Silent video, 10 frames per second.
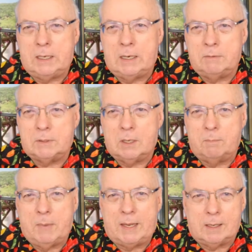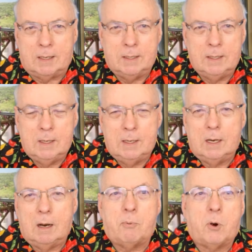I was going to make
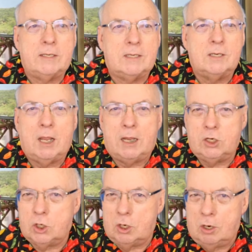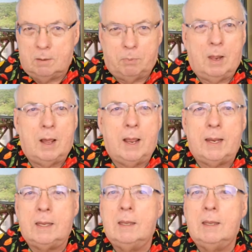a presentation on applying